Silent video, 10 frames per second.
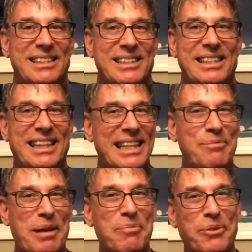Do you
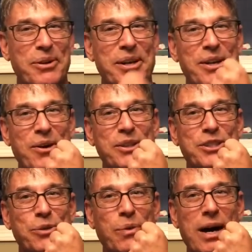think people are going to
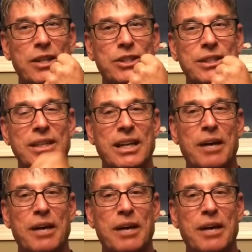notice your watch?